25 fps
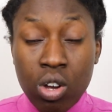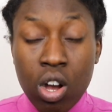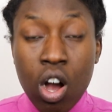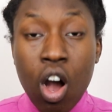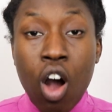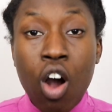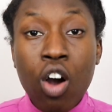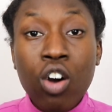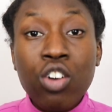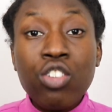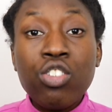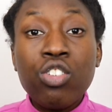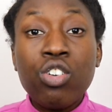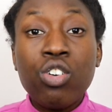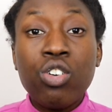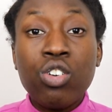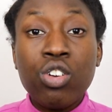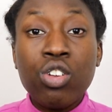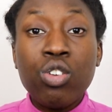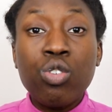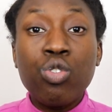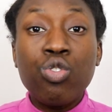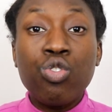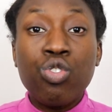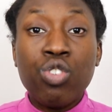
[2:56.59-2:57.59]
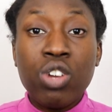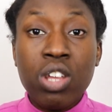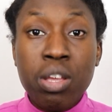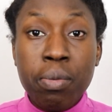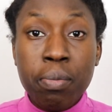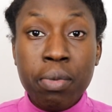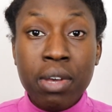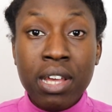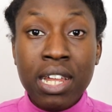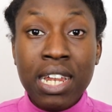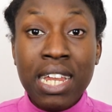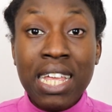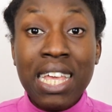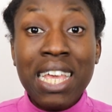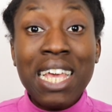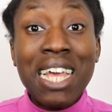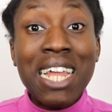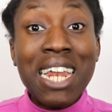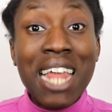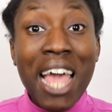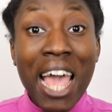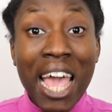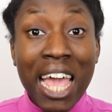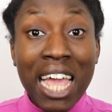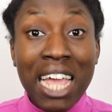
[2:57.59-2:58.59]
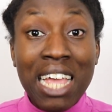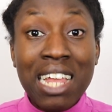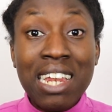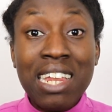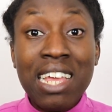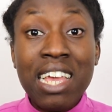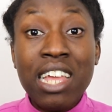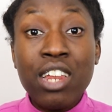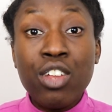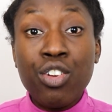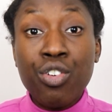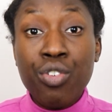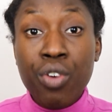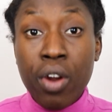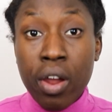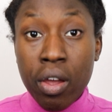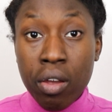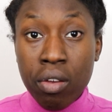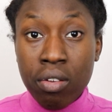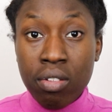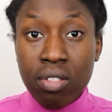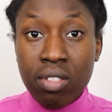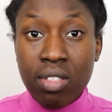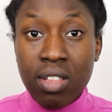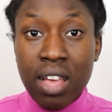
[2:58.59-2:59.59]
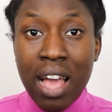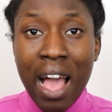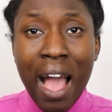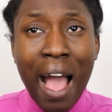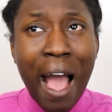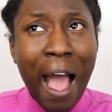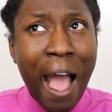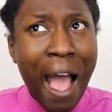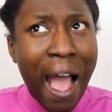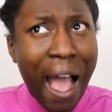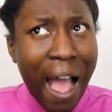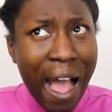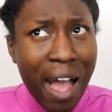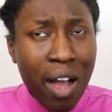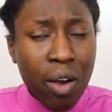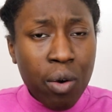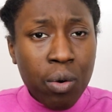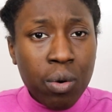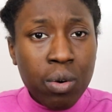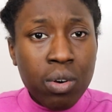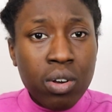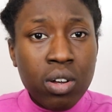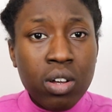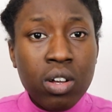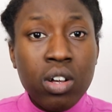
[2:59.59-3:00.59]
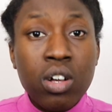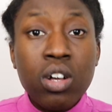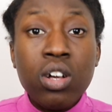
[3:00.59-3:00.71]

a hot oil treatment can aid in growth. How?